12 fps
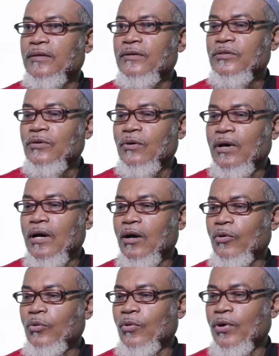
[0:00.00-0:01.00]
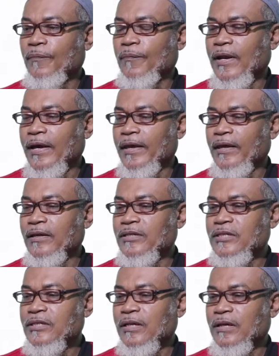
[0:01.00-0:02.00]
So how do we apply
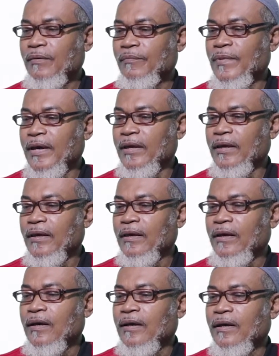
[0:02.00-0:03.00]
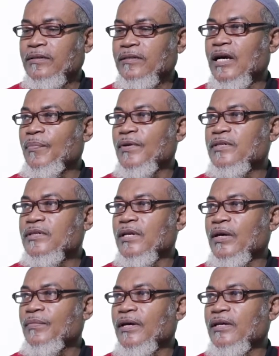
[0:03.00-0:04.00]
it? By writing up its
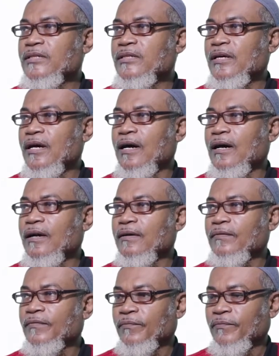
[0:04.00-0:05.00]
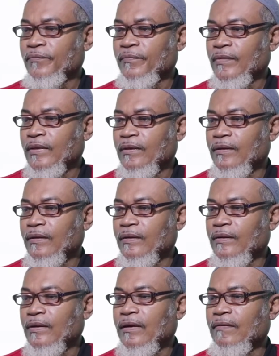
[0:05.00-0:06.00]
name str,
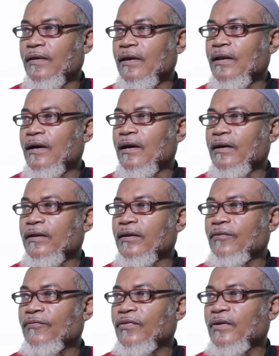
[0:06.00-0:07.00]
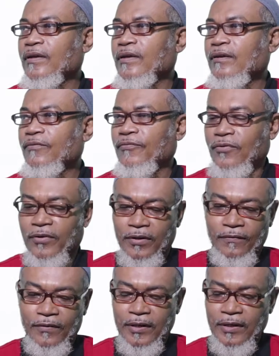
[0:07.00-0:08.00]
and then rav for
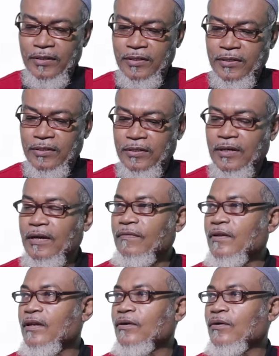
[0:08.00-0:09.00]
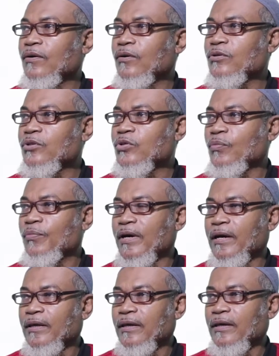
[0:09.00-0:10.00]
reverse, and then onto
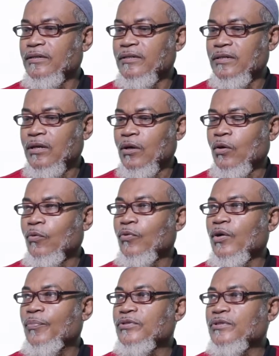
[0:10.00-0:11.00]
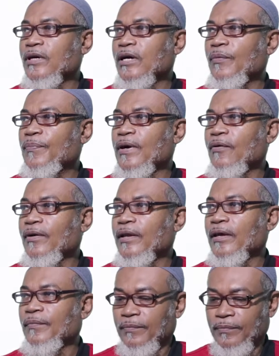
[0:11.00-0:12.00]
bracket we are putting up our
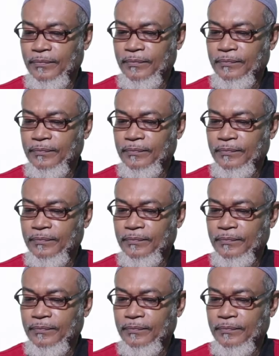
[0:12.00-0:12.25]
name.